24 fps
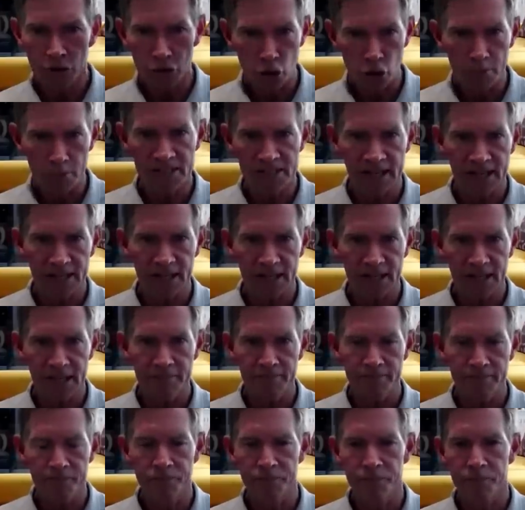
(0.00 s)
human
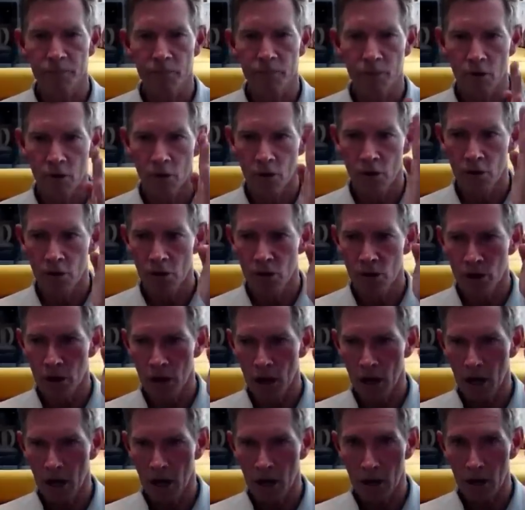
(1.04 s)
dignity,
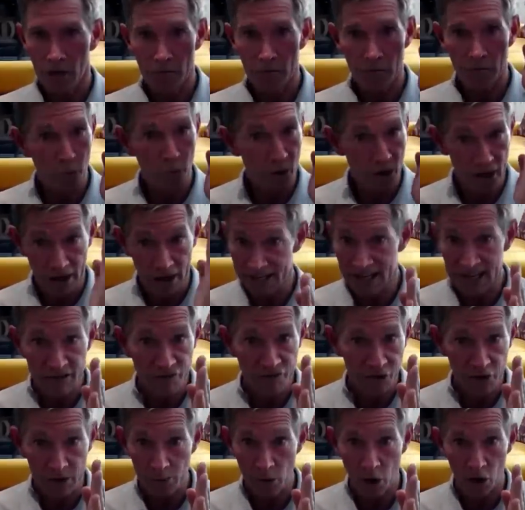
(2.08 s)
we're going to
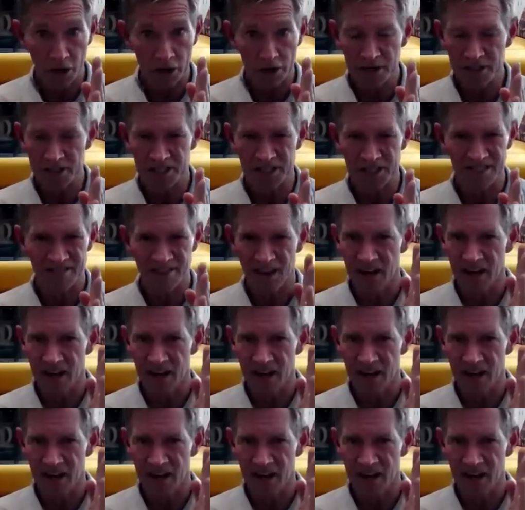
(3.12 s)
need free markets.